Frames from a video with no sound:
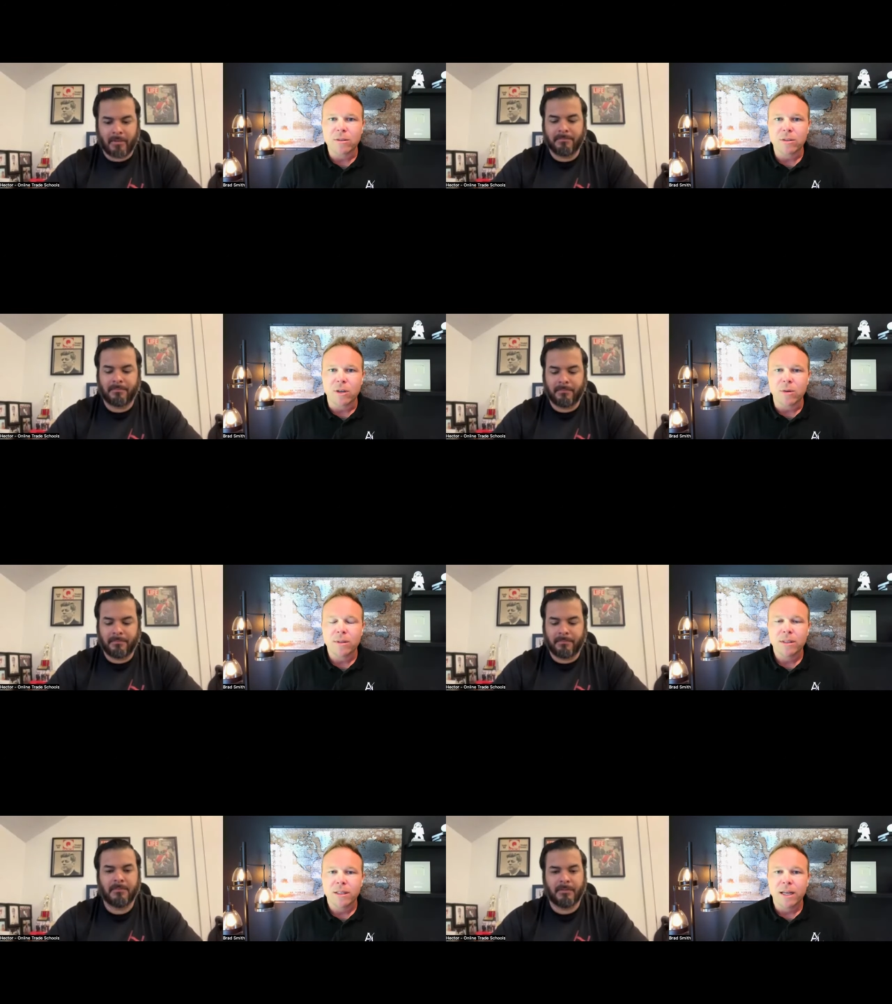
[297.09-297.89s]
Speaker 1: So
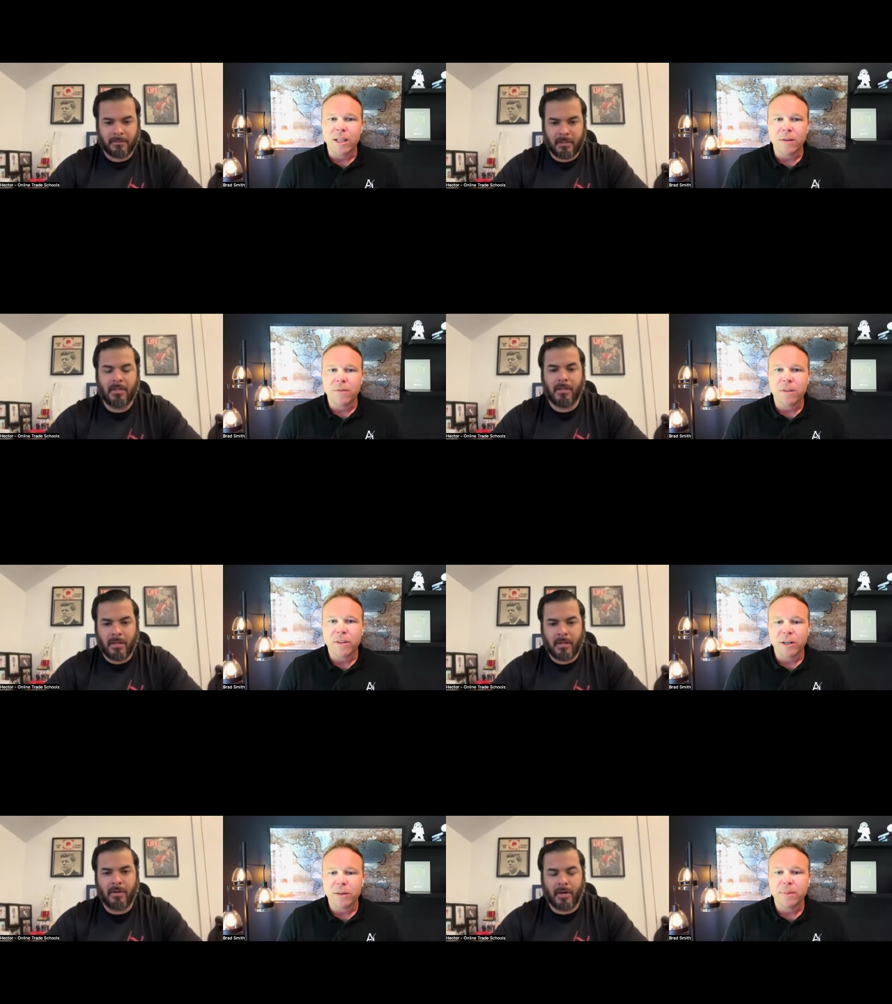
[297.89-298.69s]
I love the
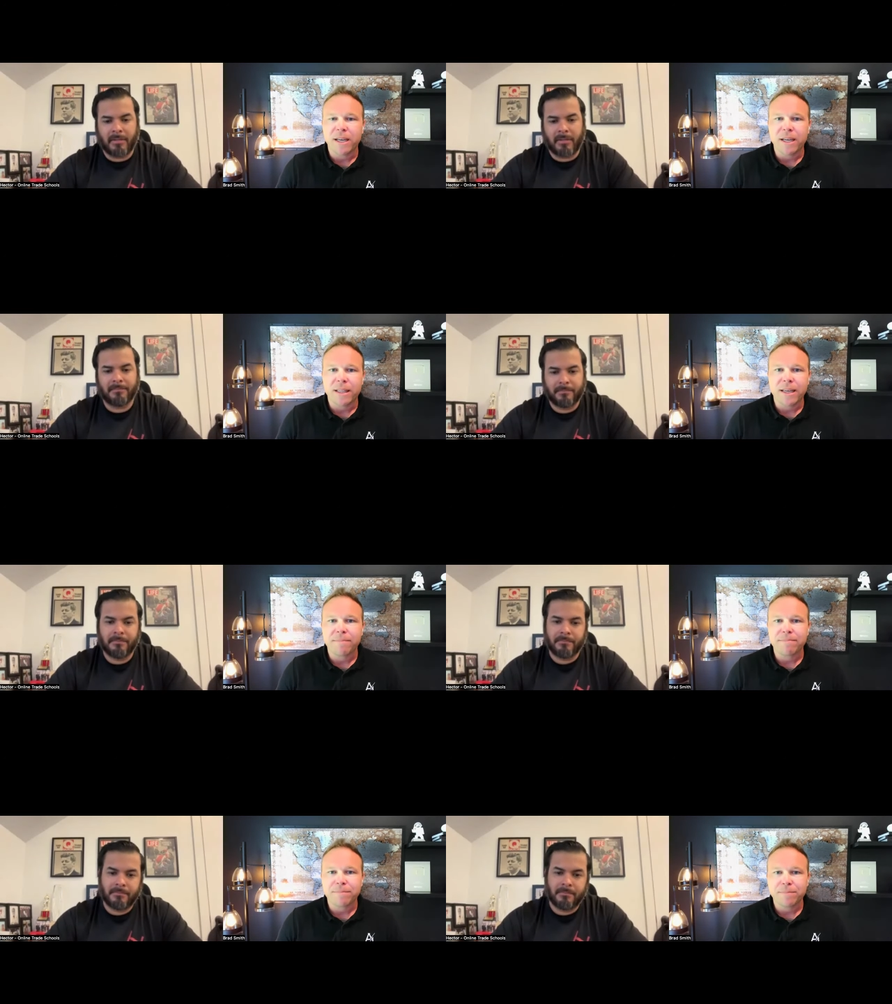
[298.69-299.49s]
theory right. behind that.